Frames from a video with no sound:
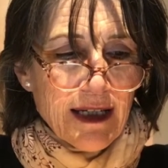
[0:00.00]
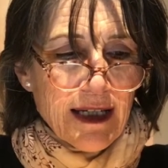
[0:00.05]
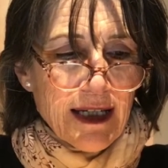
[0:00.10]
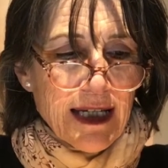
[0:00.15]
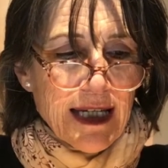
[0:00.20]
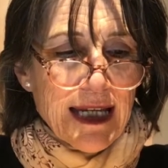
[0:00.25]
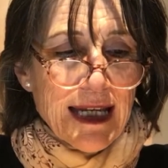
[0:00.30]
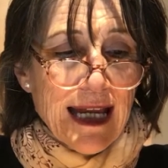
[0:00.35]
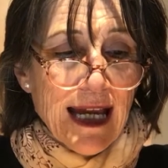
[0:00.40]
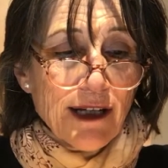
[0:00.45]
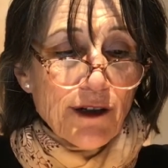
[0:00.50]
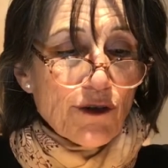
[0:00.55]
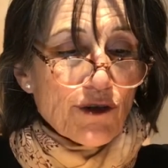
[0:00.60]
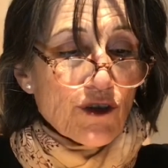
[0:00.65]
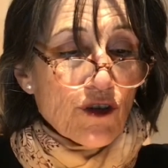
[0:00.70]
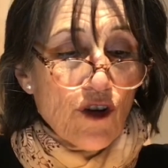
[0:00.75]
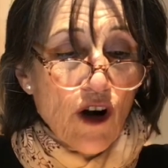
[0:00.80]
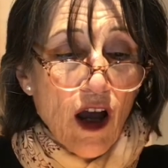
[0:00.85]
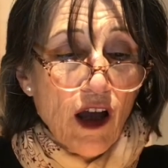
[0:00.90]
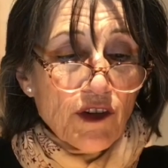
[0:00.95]
He cannot
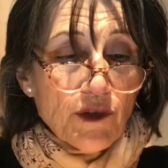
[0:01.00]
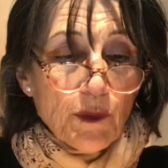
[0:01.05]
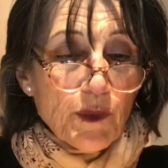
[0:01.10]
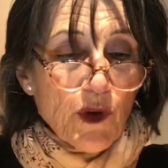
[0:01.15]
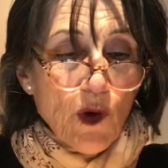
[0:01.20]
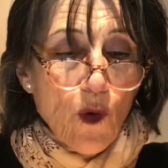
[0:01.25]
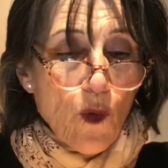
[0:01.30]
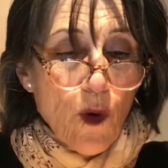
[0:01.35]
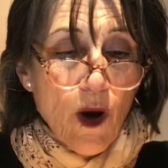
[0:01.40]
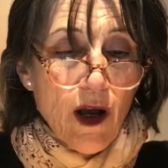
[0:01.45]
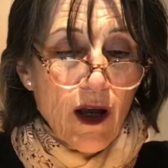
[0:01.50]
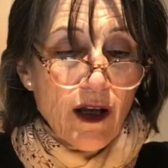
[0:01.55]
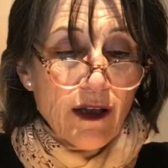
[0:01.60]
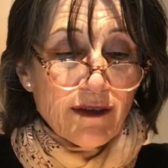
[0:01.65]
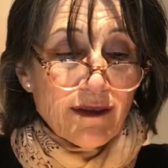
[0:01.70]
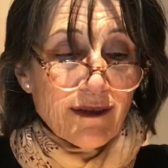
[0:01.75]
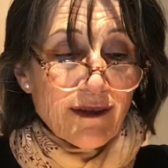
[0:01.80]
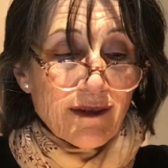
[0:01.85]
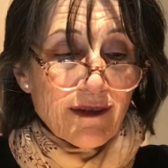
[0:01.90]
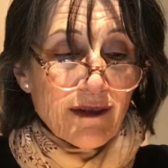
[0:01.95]
grasp your
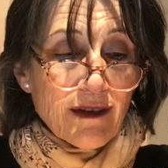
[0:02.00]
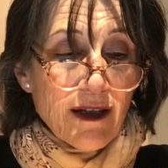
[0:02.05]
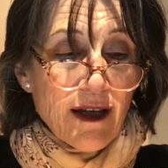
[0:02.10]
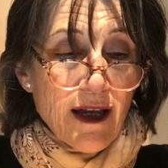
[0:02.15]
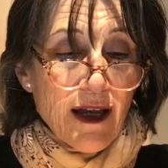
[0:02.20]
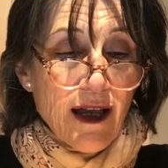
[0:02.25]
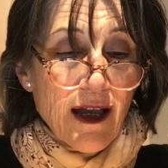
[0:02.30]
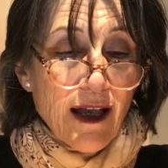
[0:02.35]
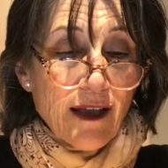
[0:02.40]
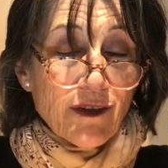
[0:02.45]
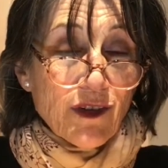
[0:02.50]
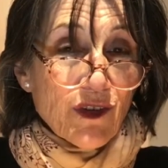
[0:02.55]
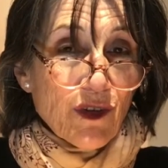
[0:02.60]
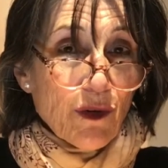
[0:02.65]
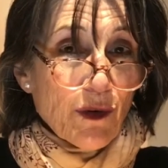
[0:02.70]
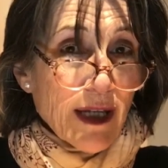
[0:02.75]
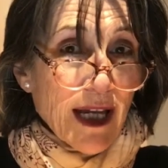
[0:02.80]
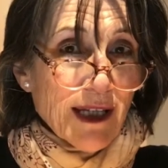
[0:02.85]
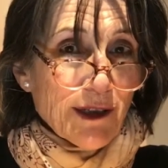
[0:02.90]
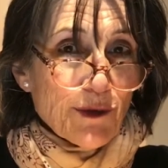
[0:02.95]
words, and so
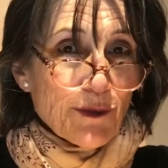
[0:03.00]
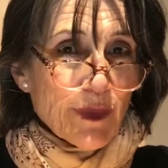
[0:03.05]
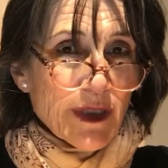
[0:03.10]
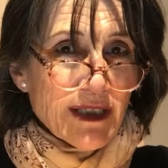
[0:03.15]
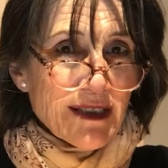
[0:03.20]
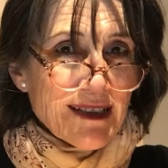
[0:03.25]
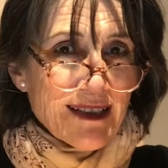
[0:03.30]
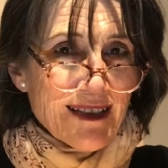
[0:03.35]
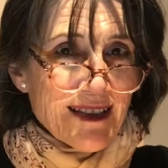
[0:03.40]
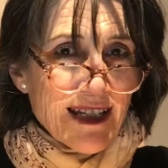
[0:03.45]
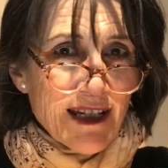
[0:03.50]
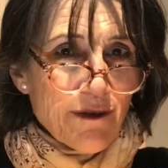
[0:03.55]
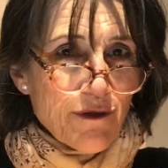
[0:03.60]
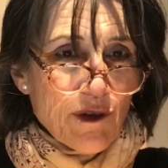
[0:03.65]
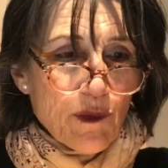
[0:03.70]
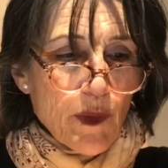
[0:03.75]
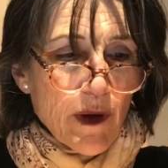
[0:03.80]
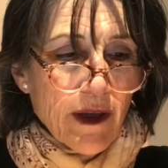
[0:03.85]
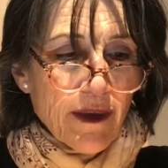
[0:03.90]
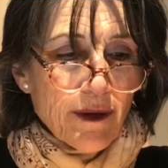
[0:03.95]
cannot be deceived
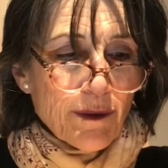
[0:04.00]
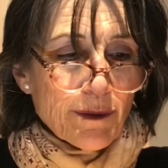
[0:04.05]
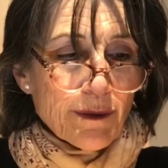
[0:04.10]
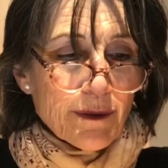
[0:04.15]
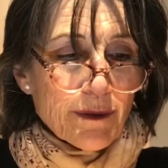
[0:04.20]
by them.